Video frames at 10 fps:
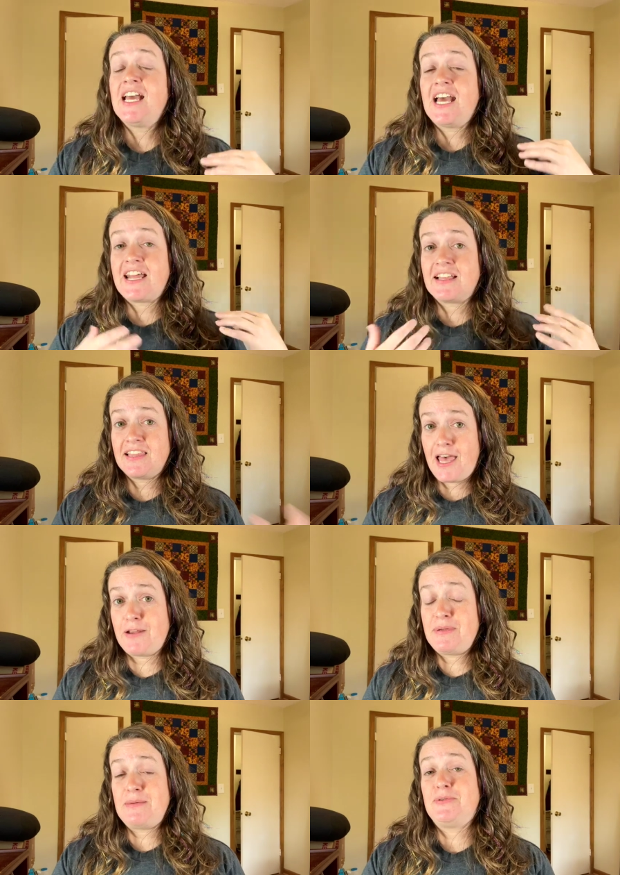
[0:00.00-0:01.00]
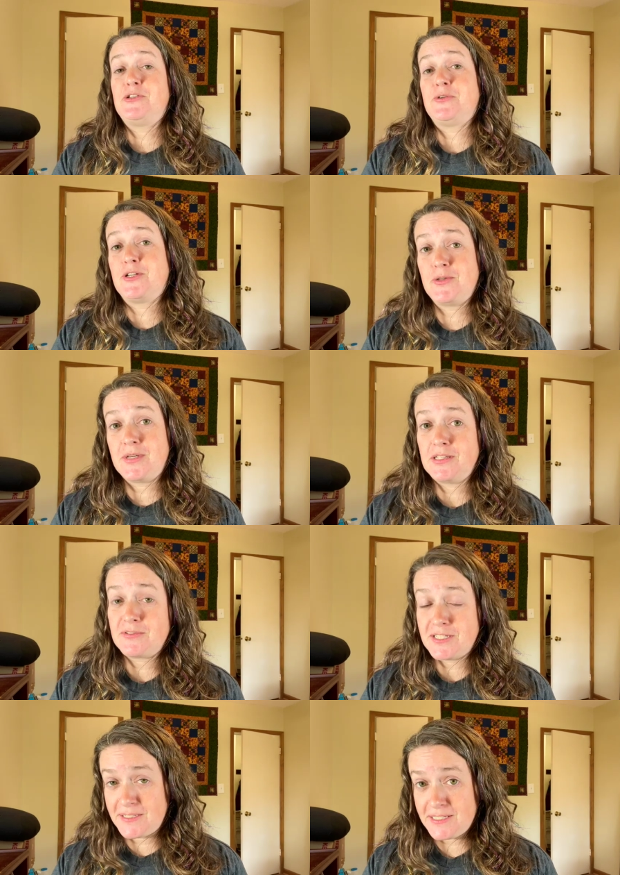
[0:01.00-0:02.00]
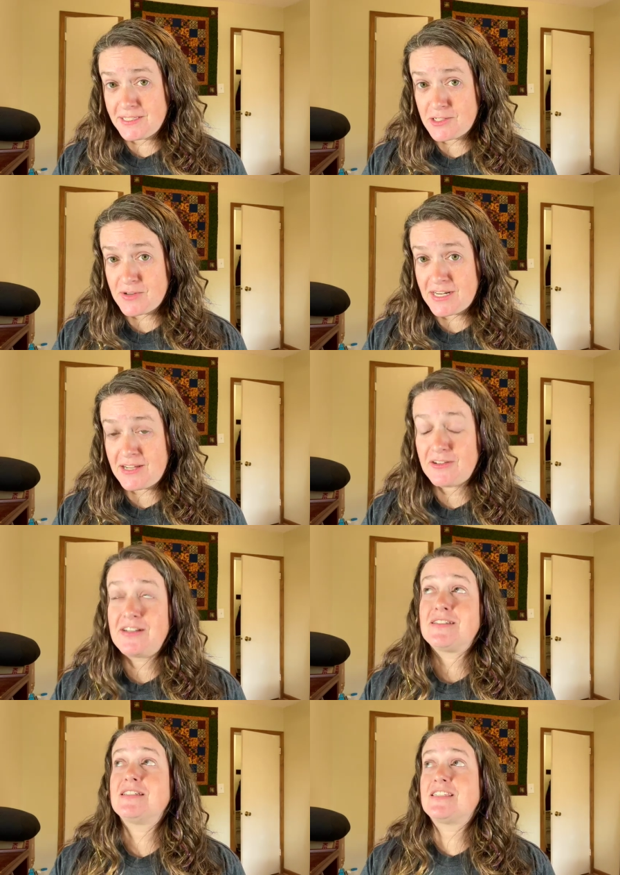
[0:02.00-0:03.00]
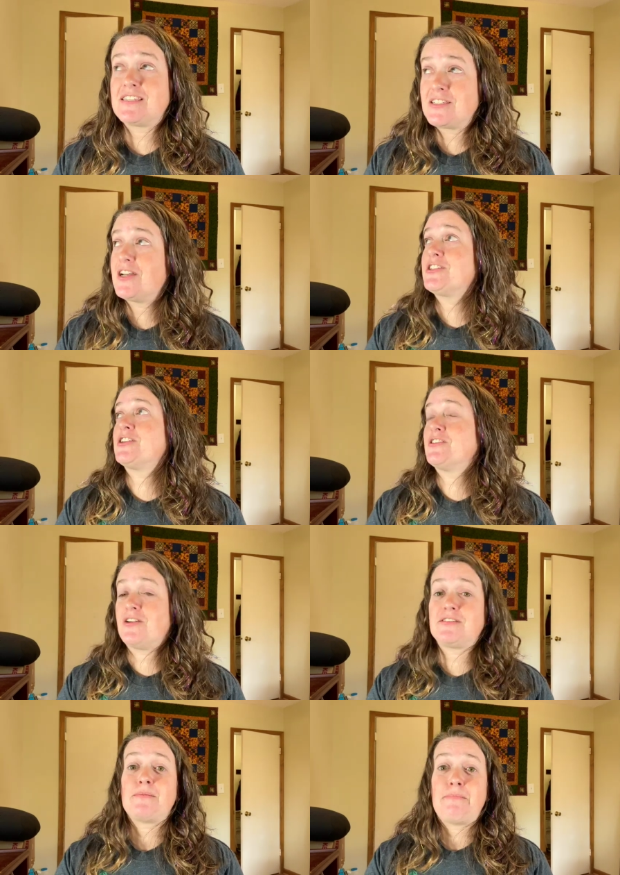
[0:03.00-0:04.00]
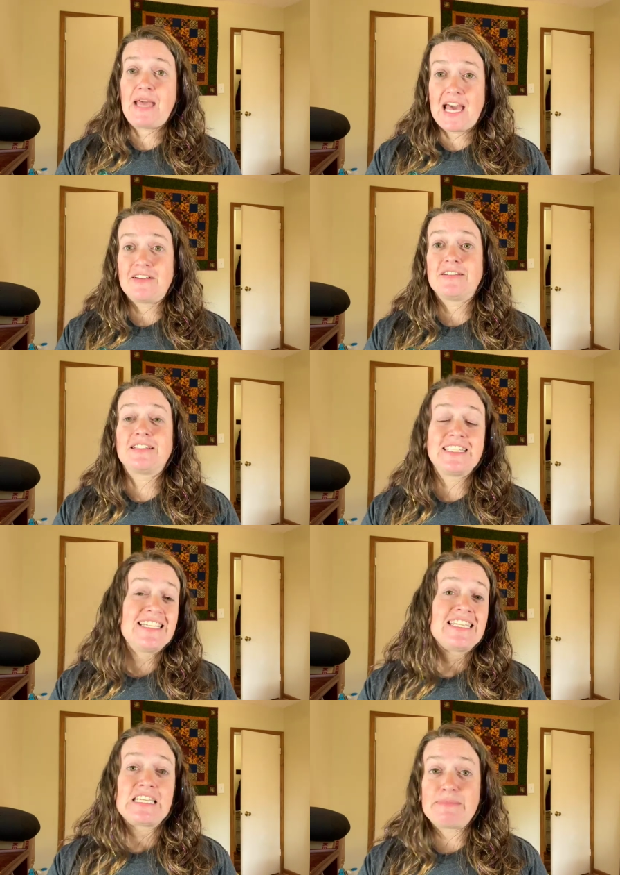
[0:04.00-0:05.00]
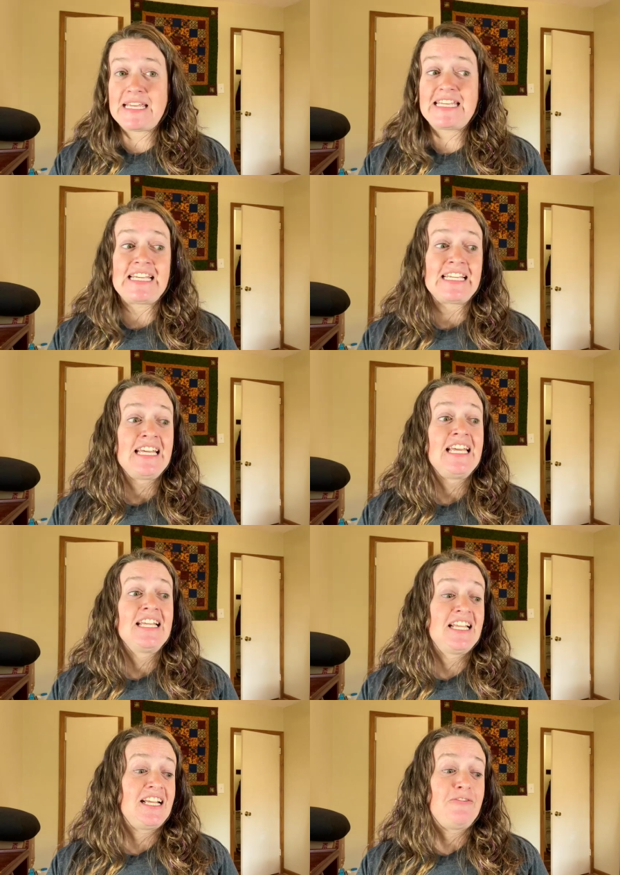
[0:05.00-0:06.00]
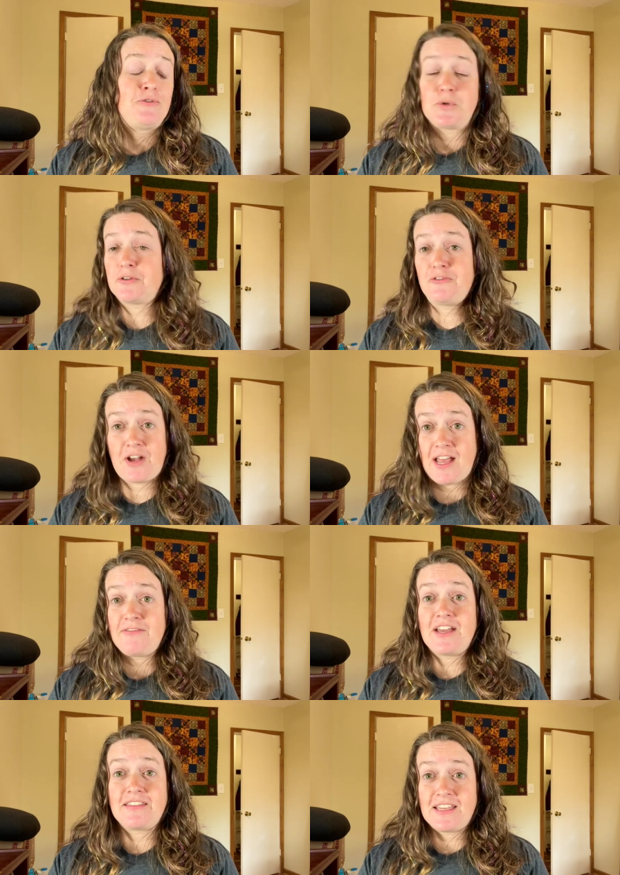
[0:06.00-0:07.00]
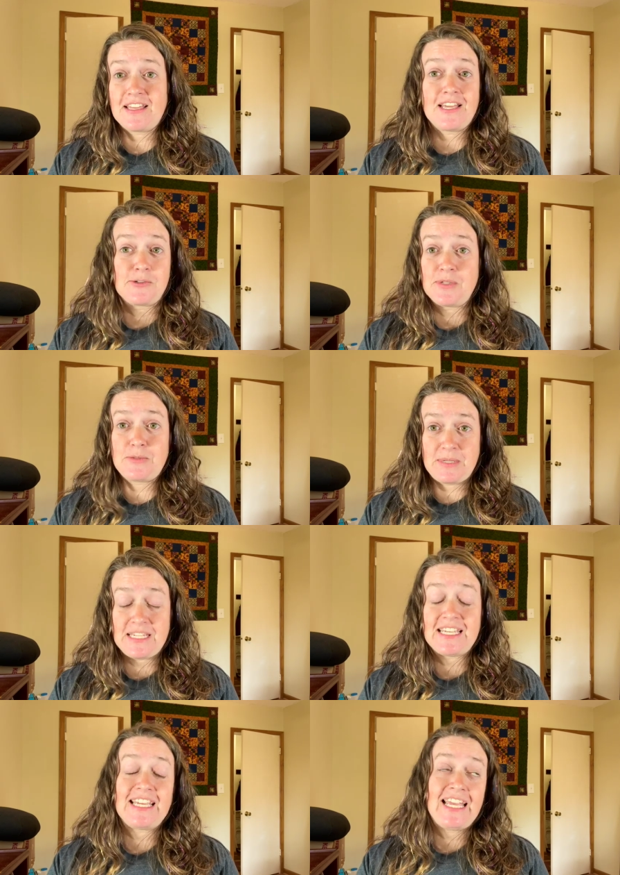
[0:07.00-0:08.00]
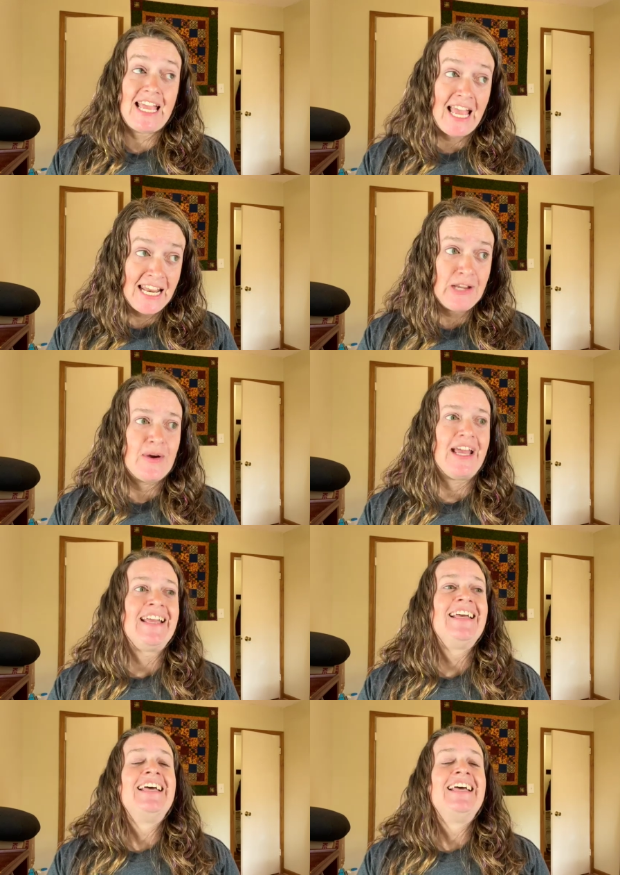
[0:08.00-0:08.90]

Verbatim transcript: and a lot of people who are doing the ranunculus right now because it's such an awesome pattern. Liz is making like four or five, I think, as we speak. Anyway,